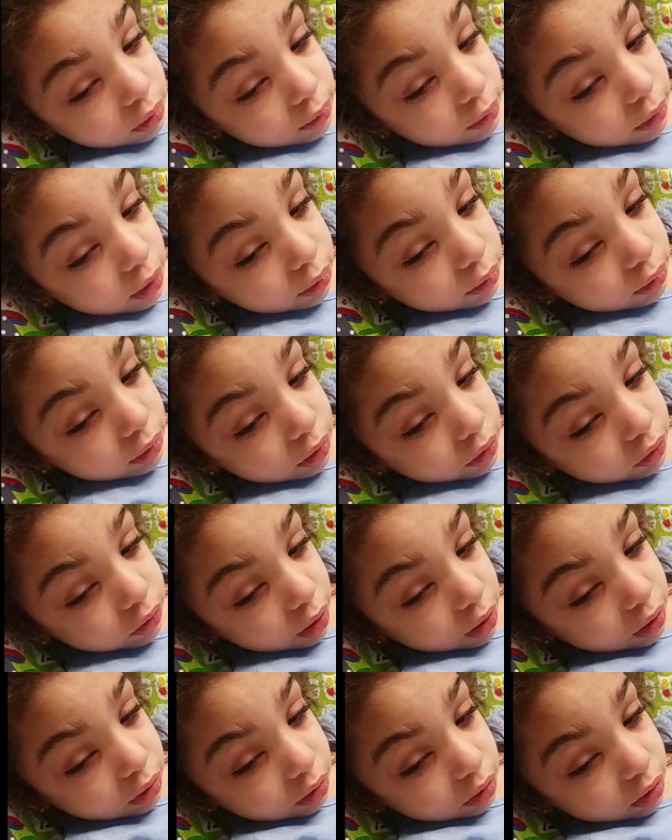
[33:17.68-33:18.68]
Mommy, why
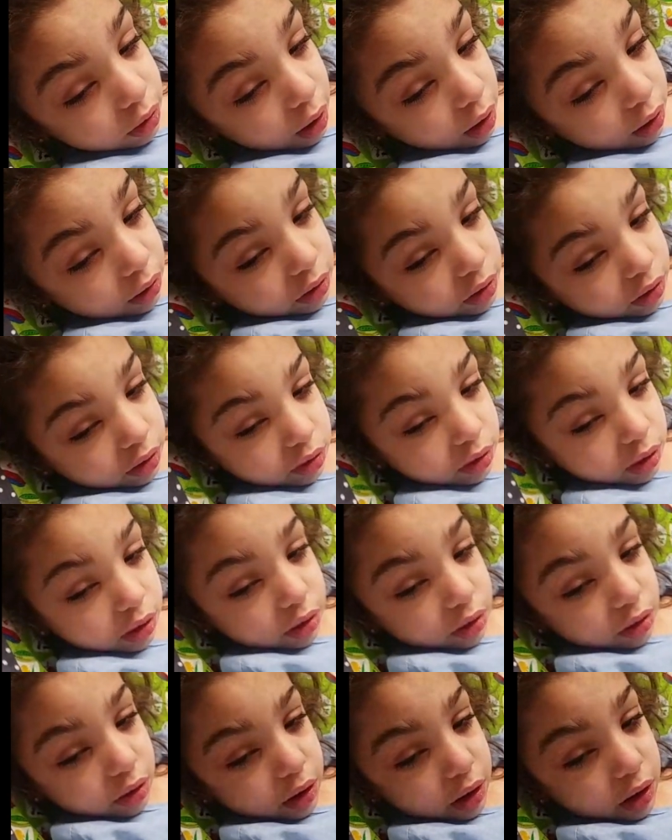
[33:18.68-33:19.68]
you got to
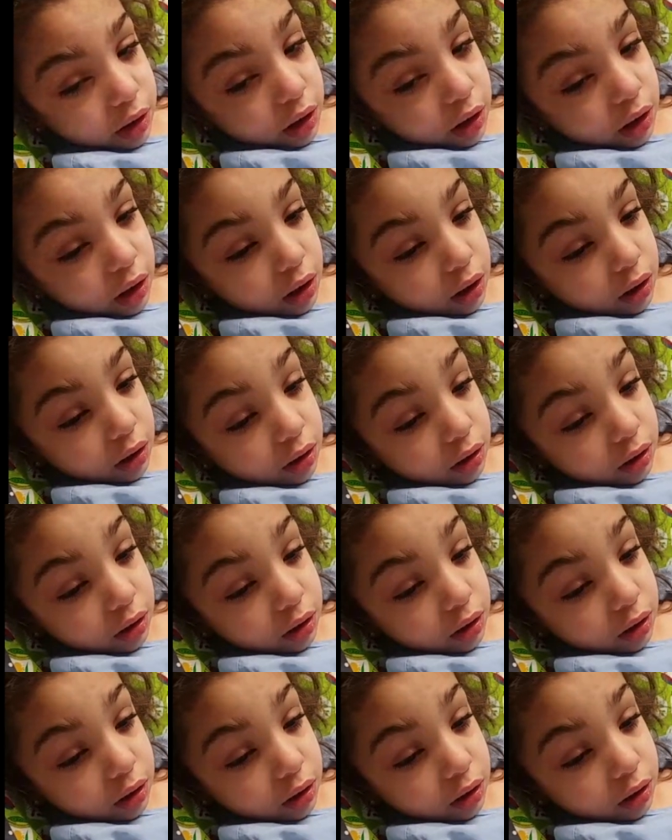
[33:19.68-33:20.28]
say hand?